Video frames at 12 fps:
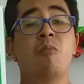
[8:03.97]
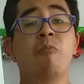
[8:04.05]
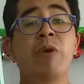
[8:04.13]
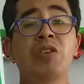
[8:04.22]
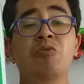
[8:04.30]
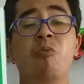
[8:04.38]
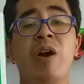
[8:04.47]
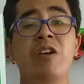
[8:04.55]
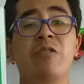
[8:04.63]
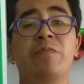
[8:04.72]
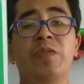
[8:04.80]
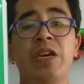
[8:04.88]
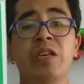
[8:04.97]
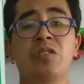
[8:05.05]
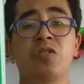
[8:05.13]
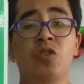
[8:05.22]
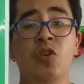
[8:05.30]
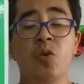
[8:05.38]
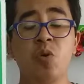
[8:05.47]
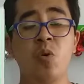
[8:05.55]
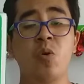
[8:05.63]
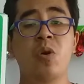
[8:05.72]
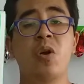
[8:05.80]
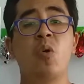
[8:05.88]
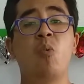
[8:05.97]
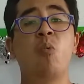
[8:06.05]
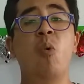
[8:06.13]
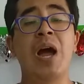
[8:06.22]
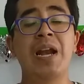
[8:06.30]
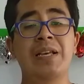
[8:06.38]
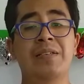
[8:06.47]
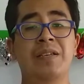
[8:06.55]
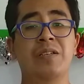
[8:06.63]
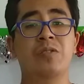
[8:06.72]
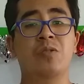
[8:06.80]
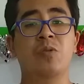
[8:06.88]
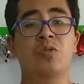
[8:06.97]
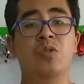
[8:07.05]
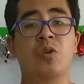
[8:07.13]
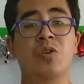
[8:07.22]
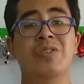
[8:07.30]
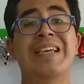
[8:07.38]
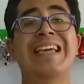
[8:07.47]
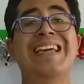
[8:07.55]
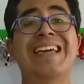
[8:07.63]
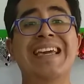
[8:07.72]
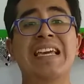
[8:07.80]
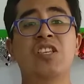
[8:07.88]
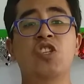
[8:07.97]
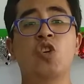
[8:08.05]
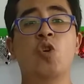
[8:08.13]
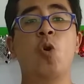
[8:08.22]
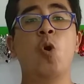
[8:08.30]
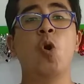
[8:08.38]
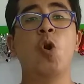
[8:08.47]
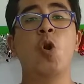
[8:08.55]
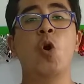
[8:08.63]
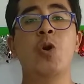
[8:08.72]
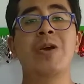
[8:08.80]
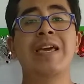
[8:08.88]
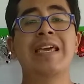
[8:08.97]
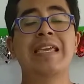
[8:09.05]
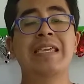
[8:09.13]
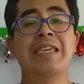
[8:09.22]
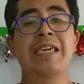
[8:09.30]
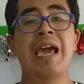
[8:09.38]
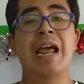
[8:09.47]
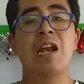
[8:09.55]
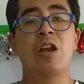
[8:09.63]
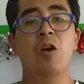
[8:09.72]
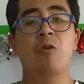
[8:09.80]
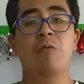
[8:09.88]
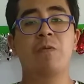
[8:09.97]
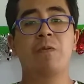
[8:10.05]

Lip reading: Which one of these two, cuáles de estos dos, is color yellow?